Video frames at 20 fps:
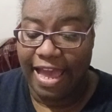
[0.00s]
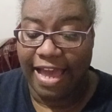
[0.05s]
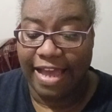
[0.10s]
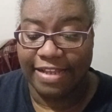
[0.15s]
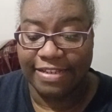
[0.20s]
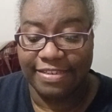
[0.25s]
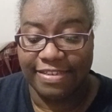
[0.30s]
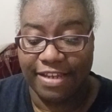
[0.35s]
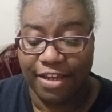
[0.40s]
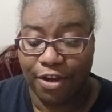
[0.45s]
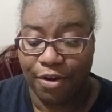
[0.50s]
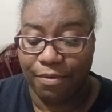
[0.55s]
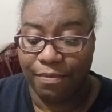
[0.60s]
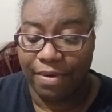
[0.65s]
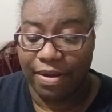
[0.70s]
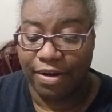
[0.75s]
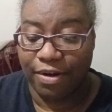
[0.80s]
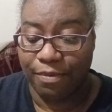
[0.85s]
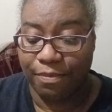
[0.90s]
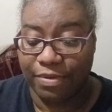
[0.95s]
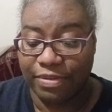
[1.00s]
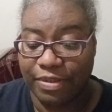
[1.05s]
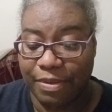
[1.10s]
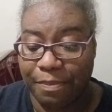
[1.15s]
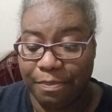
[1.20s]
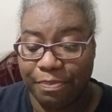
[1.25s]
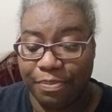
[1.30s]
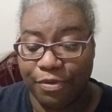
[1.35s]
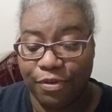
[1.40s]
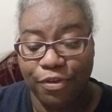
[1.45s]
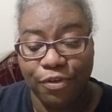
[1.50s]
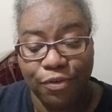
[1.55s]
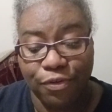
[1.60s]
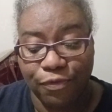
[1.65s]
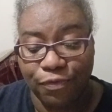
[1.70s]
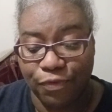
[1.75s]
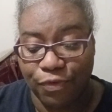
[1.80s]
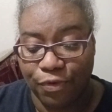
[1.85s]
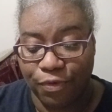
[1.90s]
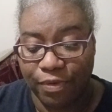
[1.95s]
and decorated with
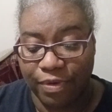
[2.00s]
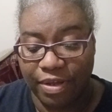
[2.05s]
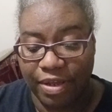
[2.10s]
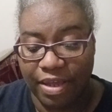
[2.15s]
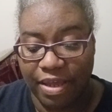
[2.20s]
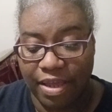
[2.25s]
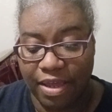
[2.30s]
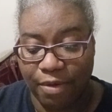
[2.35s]
beautiful